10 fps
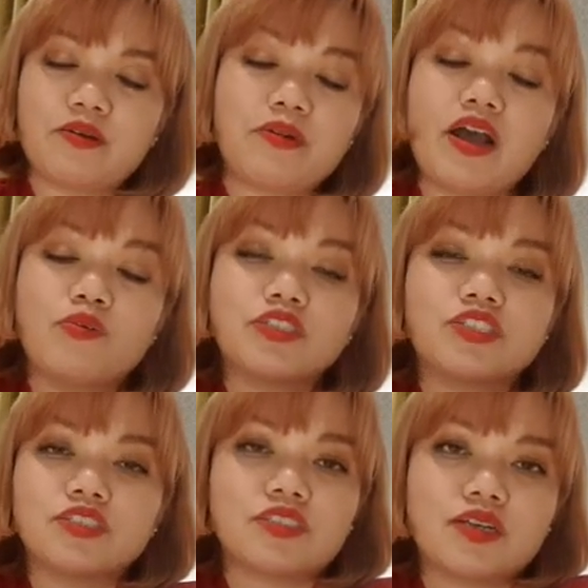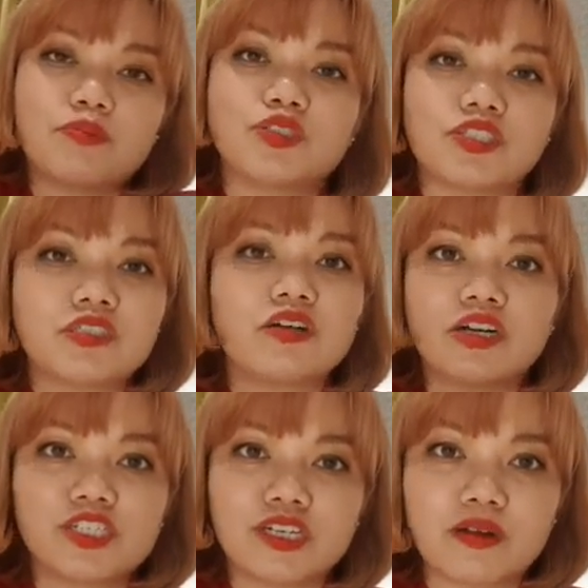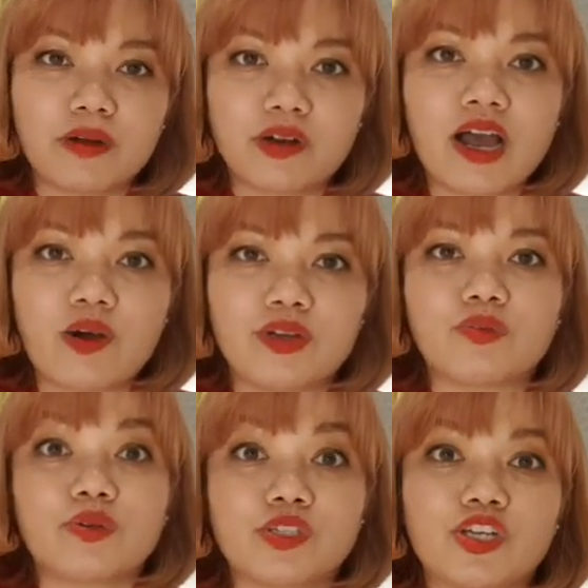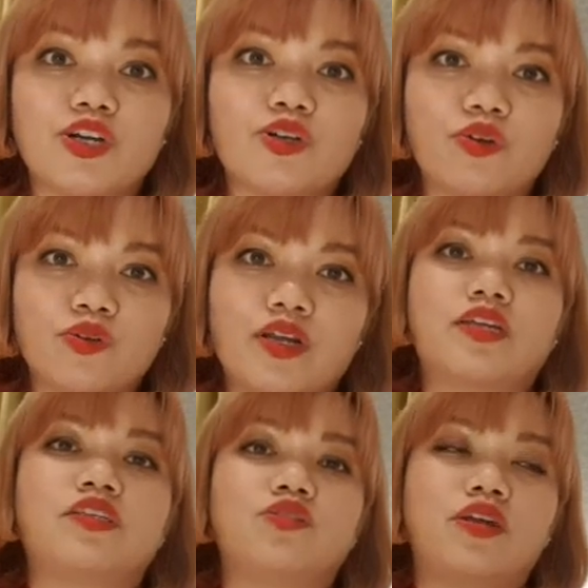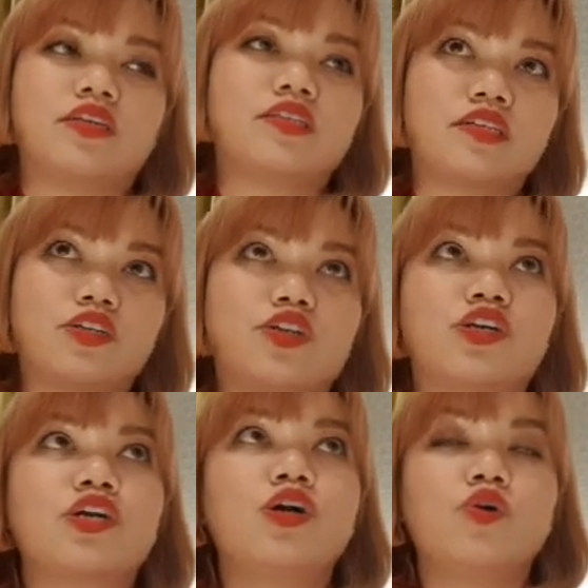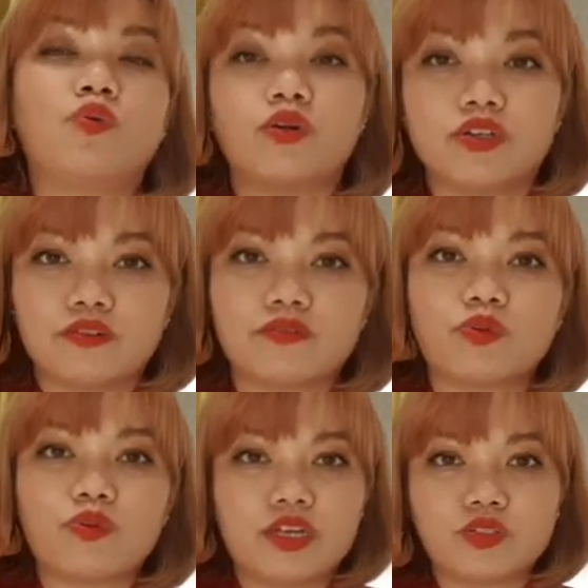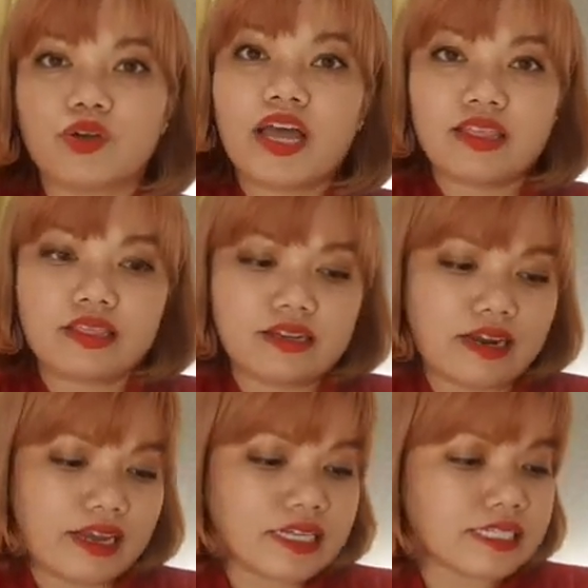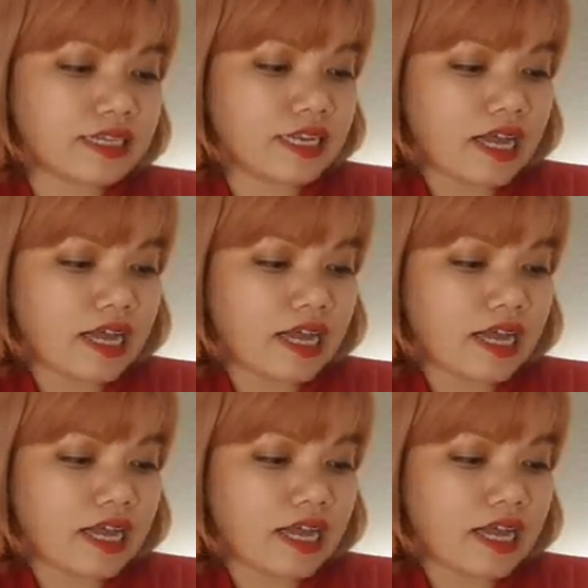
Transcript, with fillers: Um, I was just I'm just gushing about how it was a great great dinner, wonderful way to end the night.